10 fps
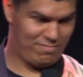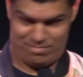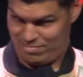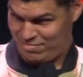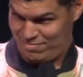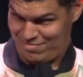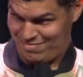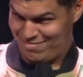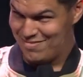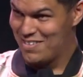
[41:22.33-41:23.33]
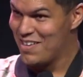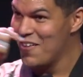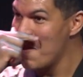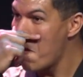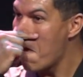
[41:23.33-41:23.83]

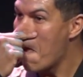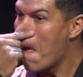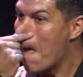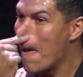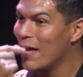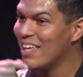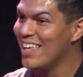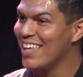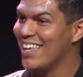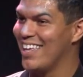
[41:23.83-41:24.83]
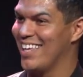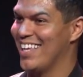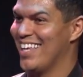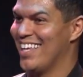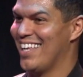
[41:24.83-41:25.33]

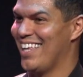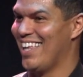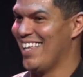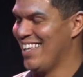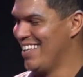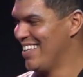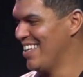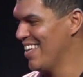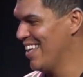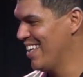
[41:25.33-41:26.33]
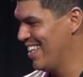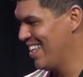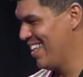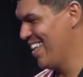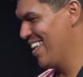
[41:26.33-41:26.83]

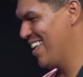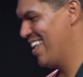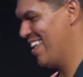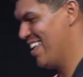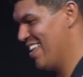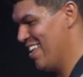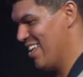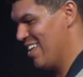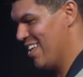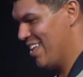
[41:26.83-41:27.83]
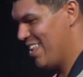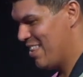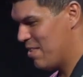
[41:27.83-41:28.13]
Nobody speaks.